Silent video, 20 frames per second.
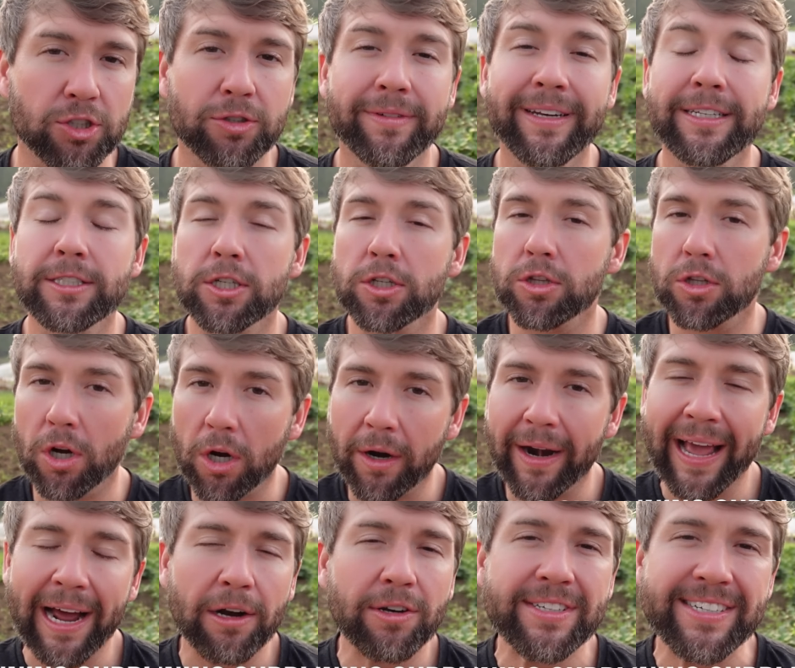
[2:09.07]
You need to learn
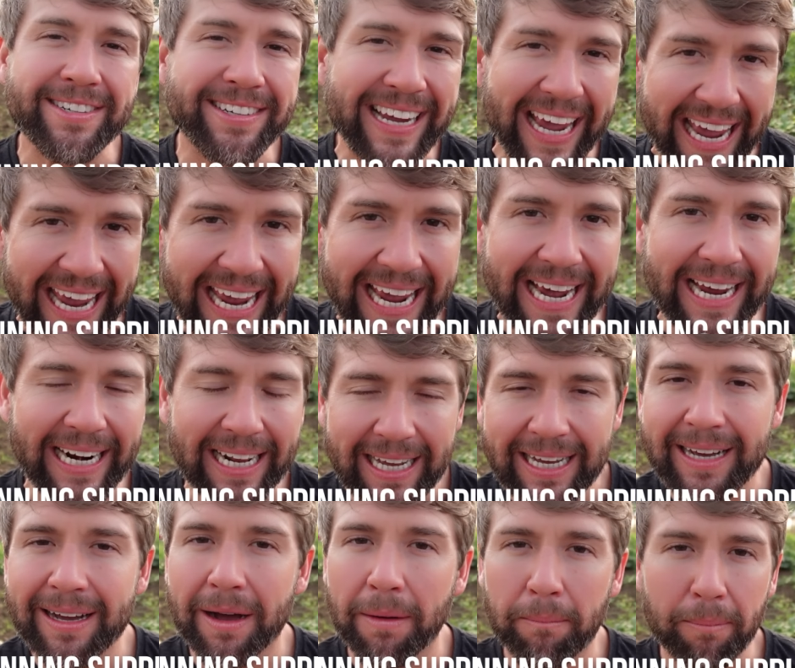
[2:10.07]
how to can
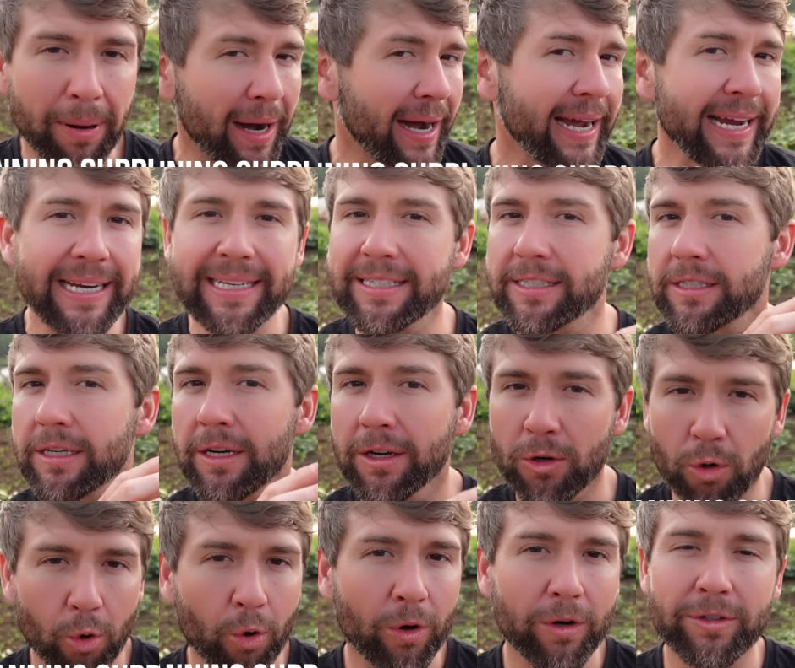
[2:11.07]
pints,
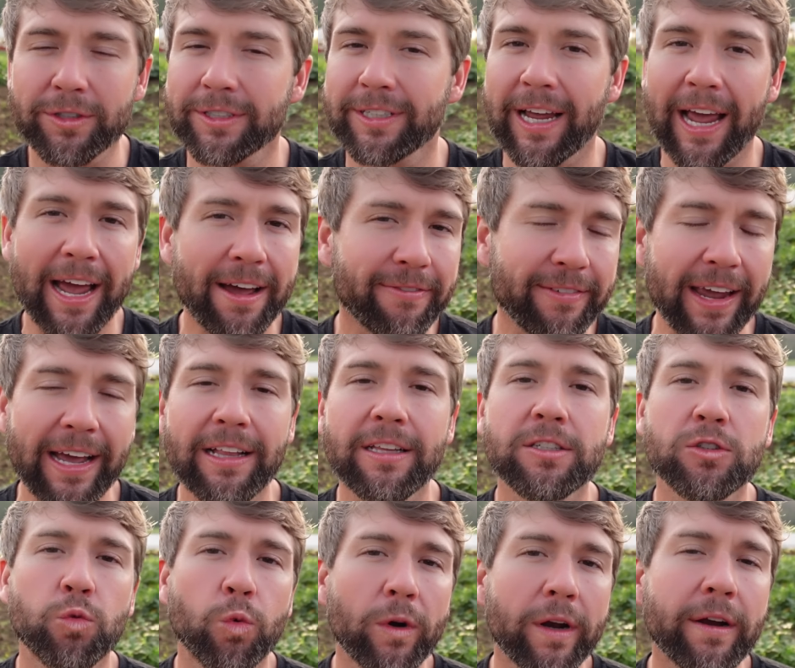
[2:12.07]
quarts, half
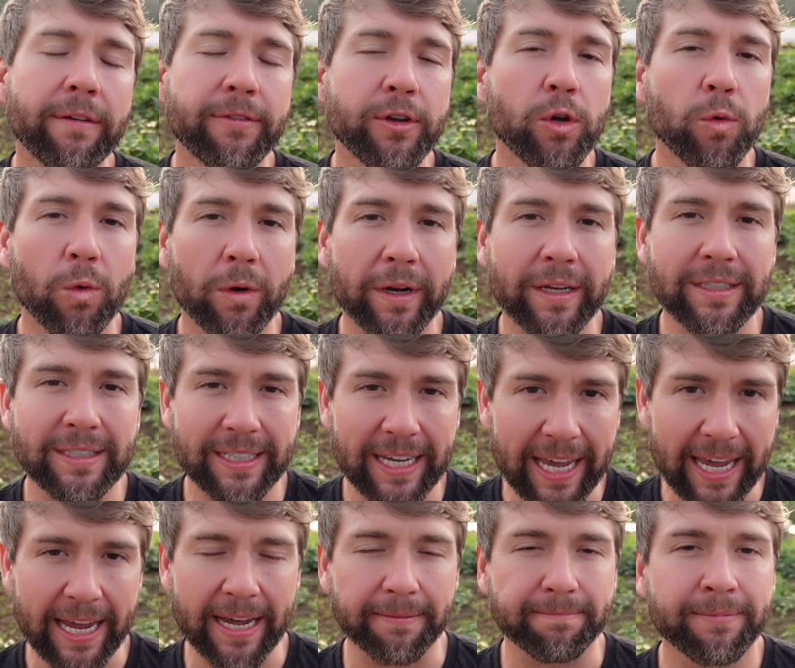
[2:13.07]
gallons, whatever you're wanting to
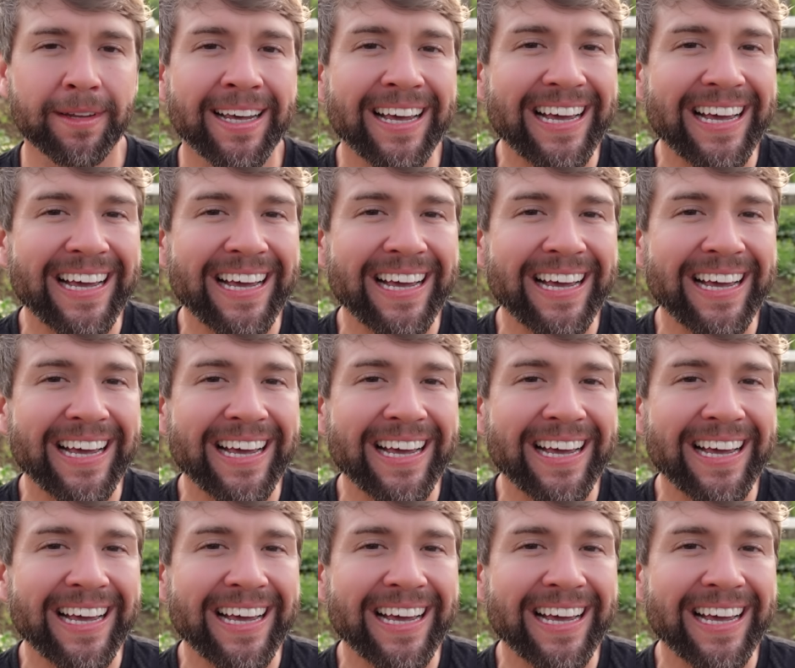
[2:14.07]
can.